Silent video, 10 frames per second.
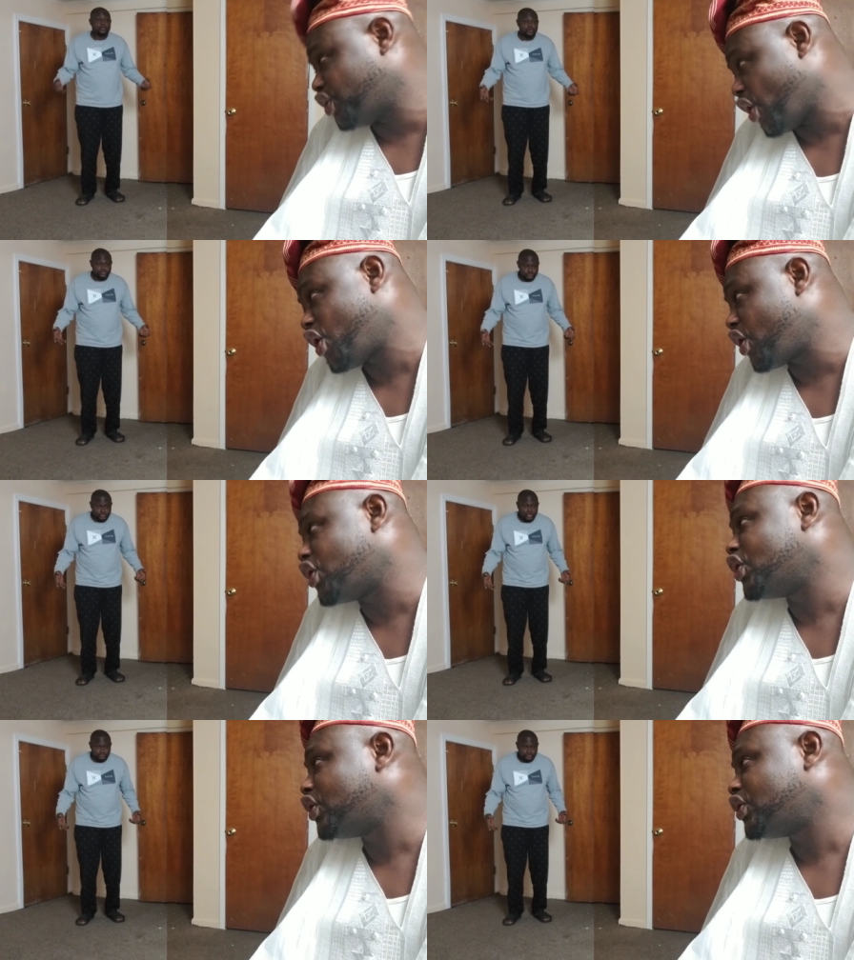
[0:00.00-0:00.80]
door. I
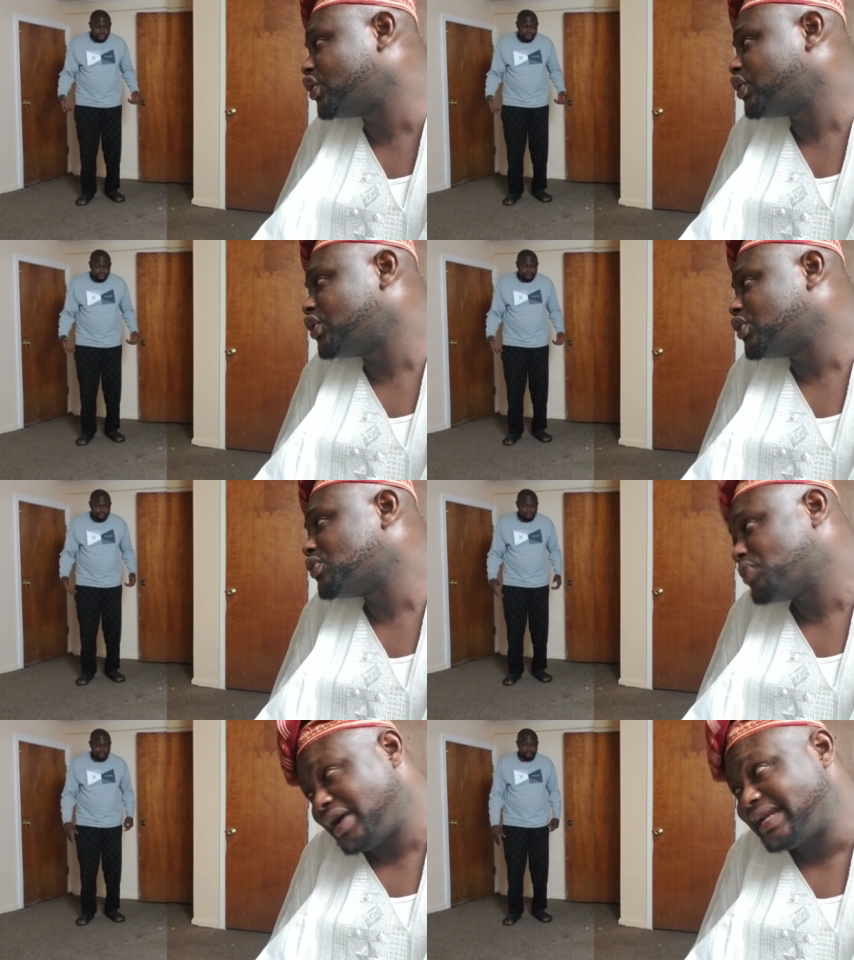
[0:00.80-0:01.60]
want to talk to
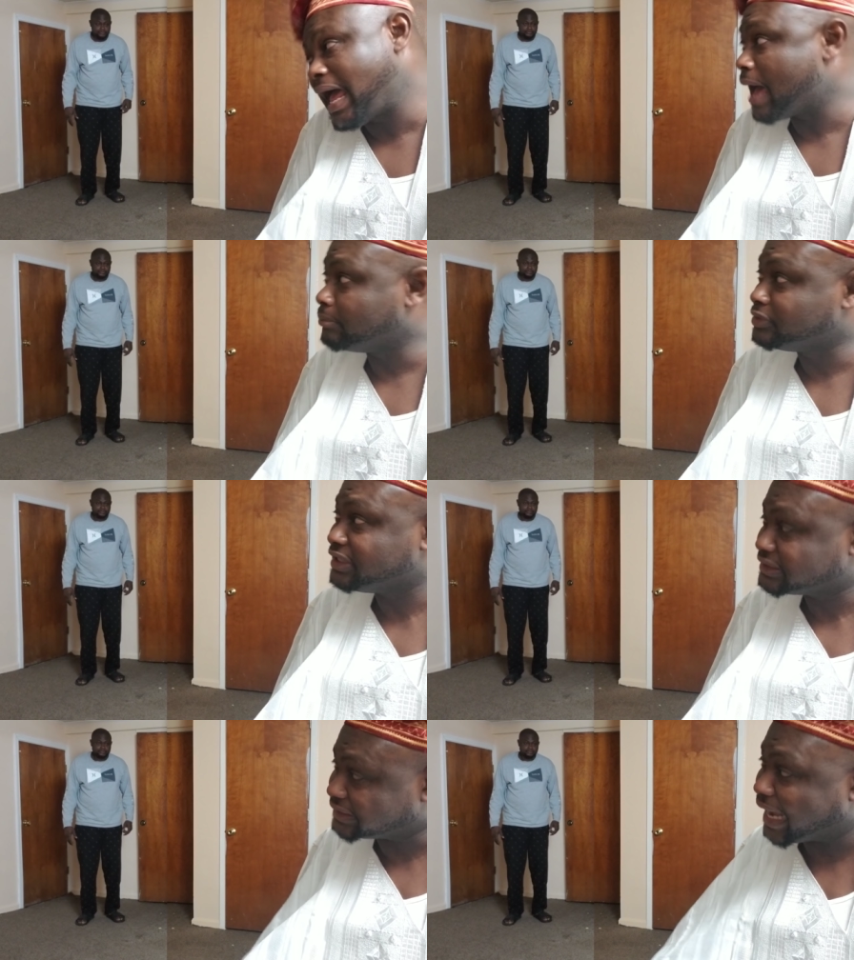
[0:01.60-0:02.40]
you. When
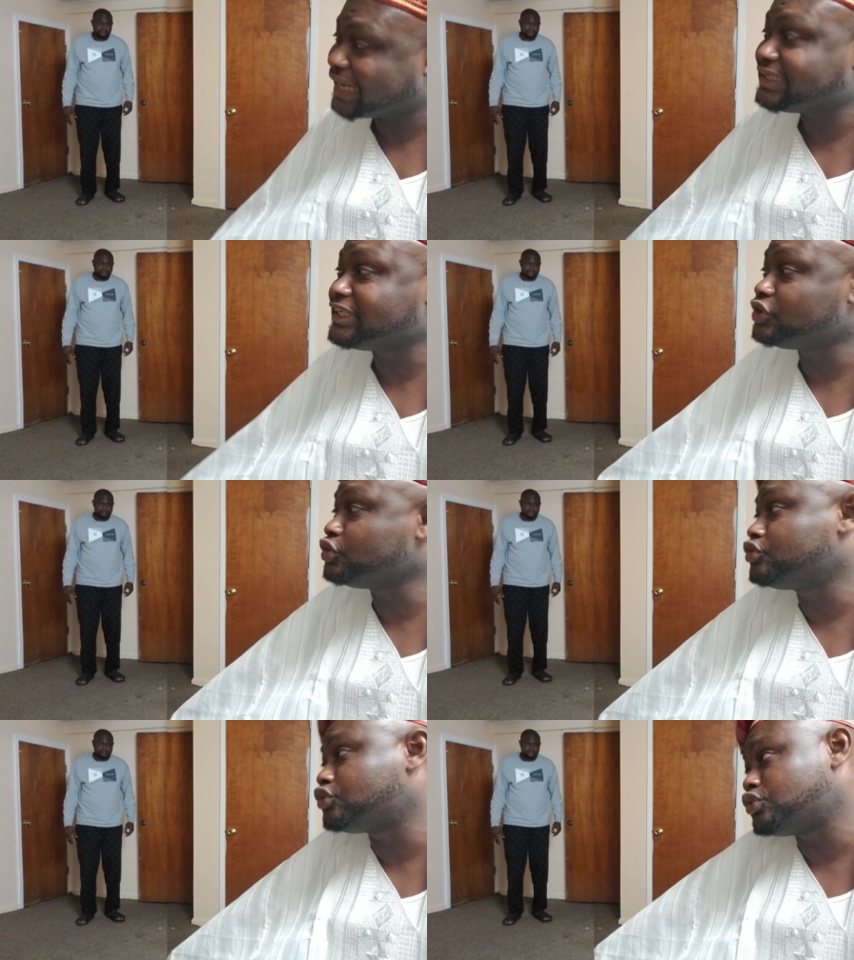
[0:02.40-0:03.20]
I'm
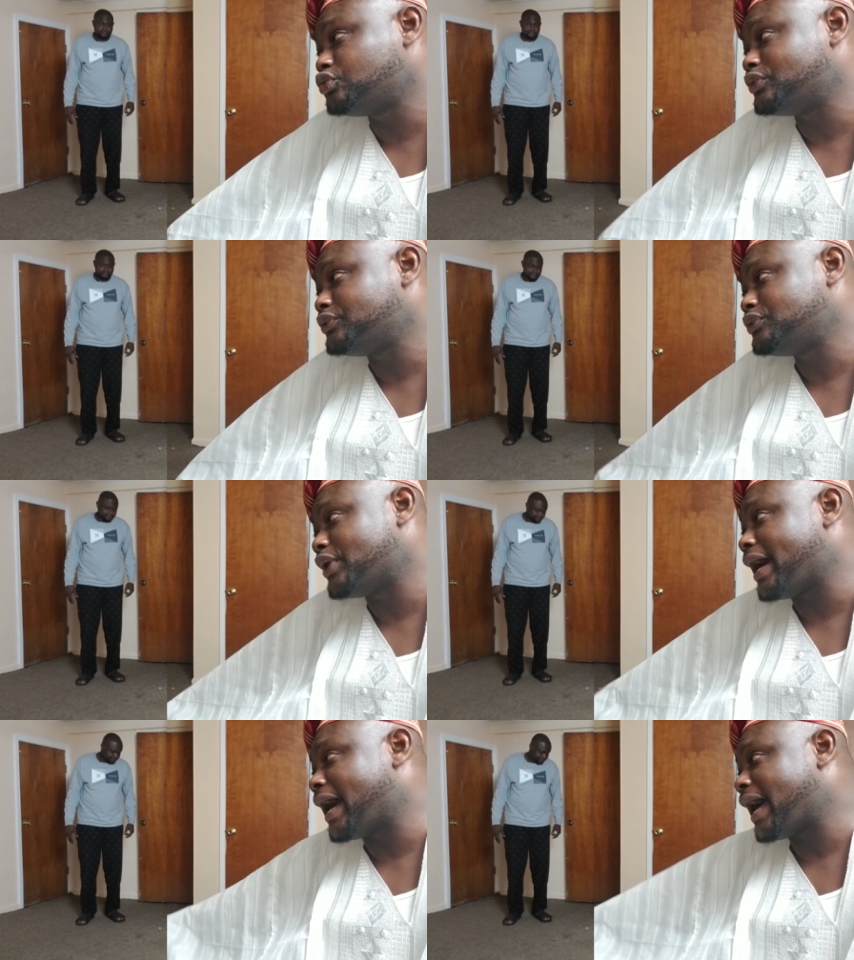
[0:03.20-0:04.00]
deciding
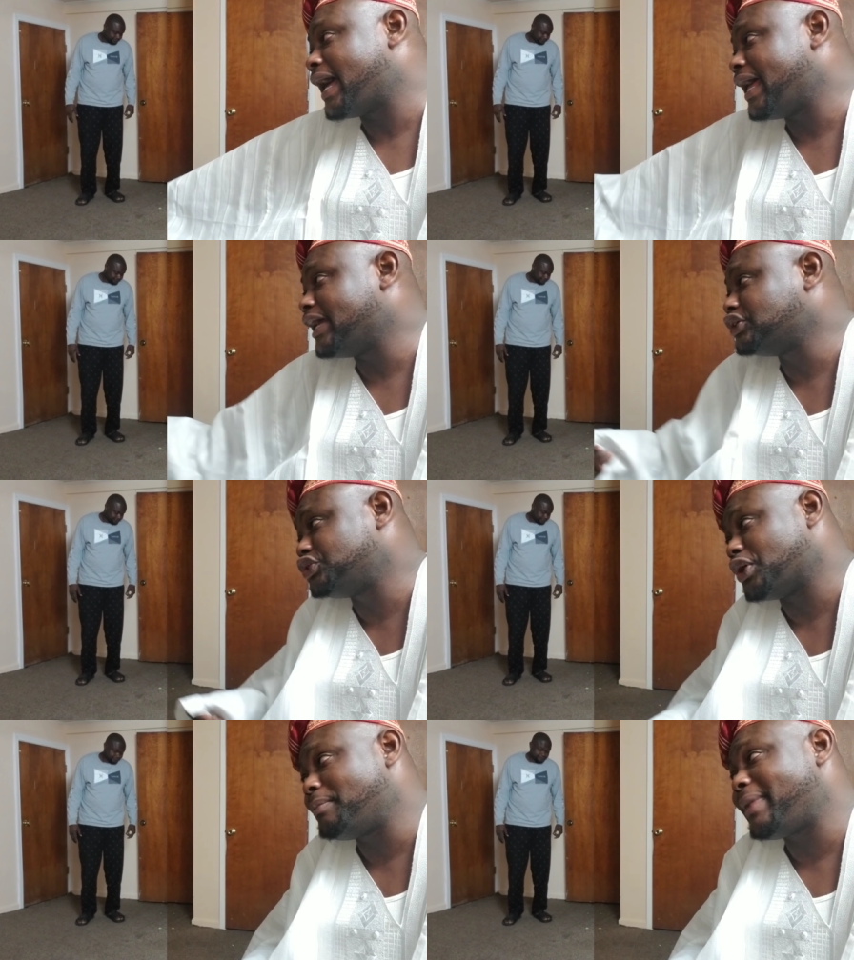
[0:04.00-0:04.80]
to uh,
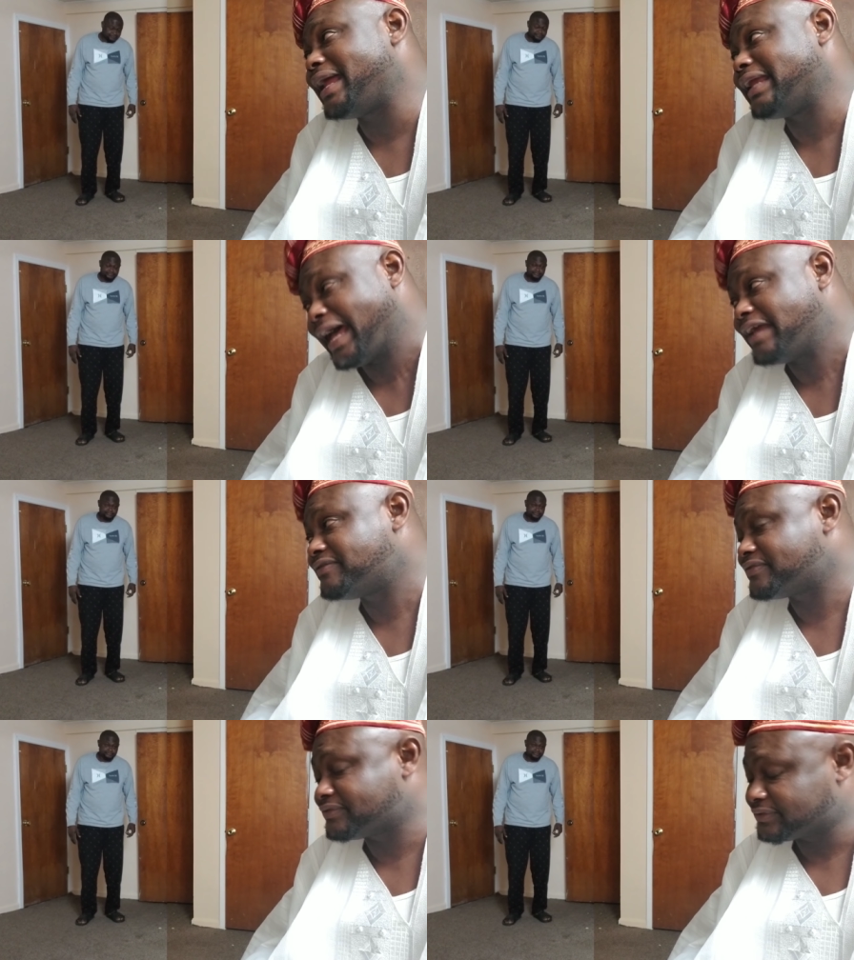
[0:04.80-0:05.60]
enjoy my life,